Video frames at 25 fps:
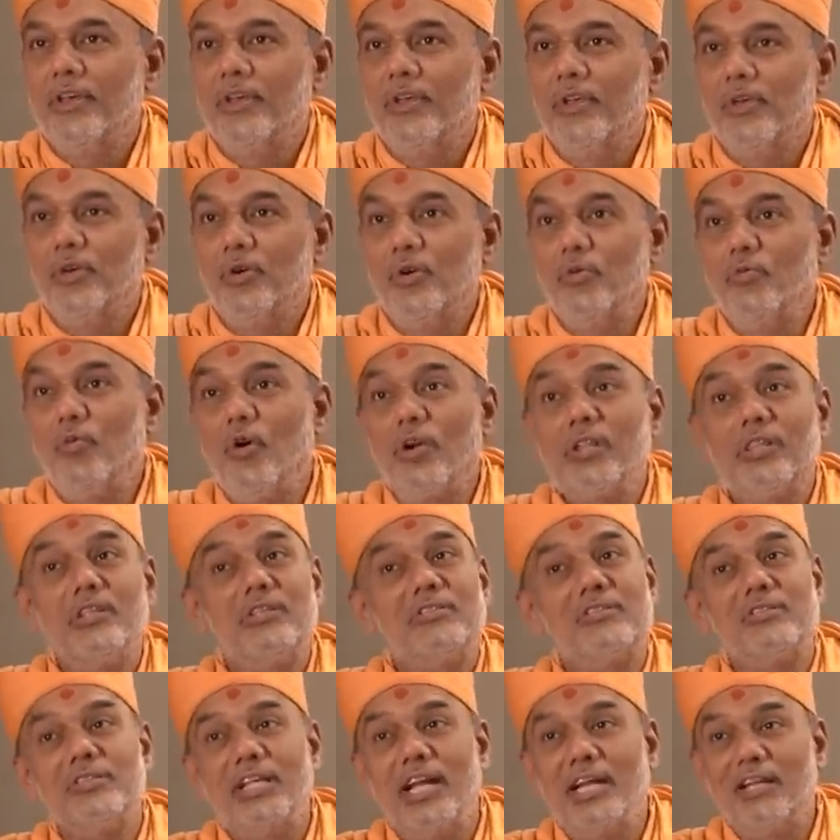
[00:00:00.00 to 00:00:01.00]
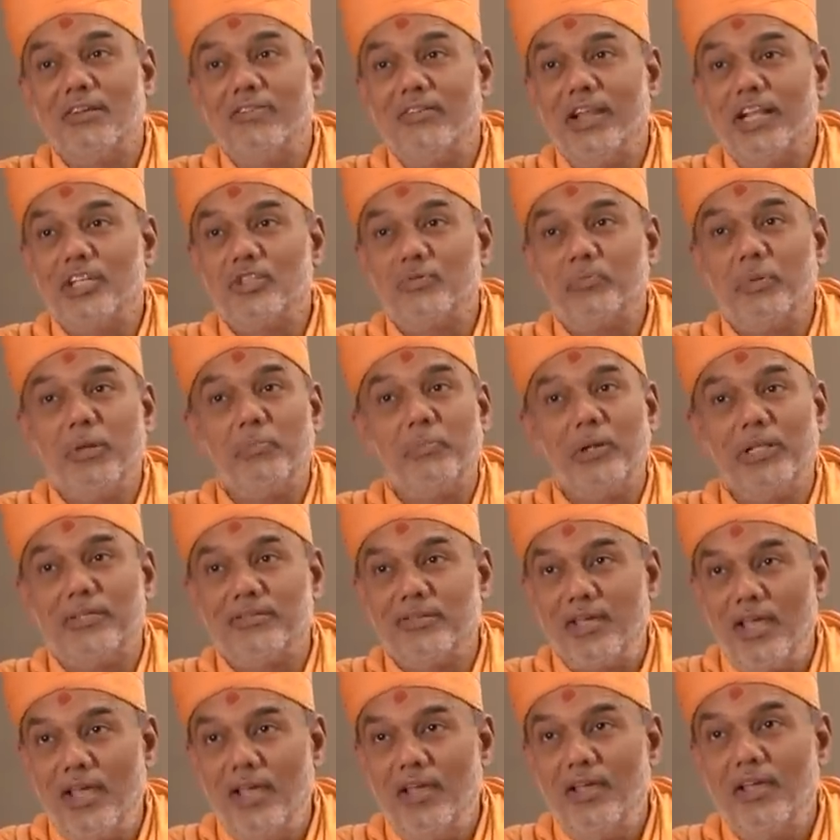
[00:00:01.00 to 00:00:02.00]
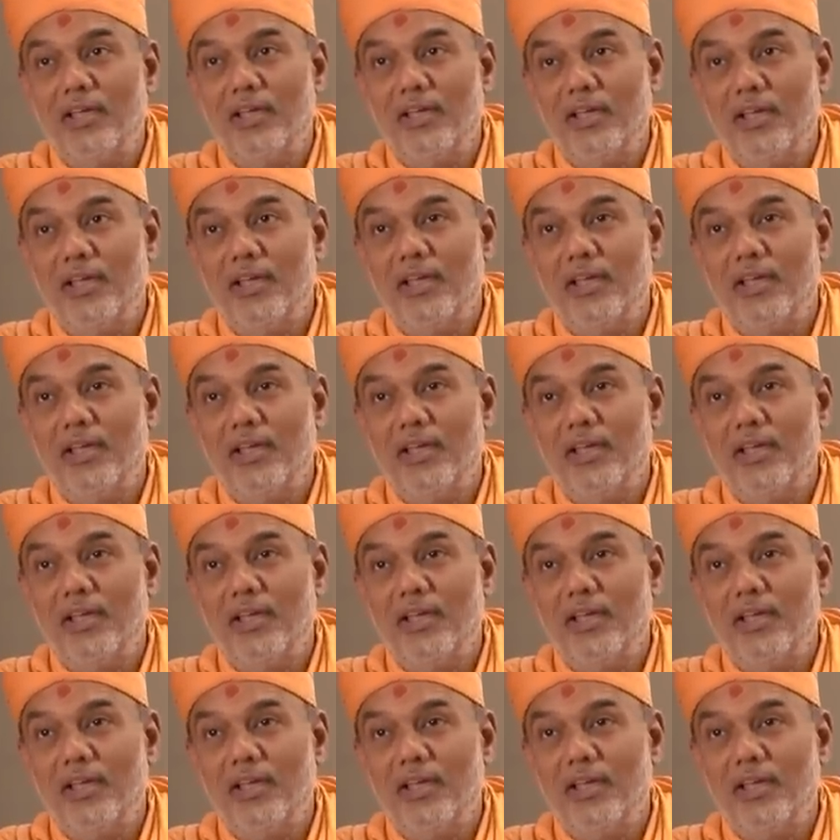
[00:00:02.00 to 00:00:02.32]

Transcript: You know what this Netflix people say?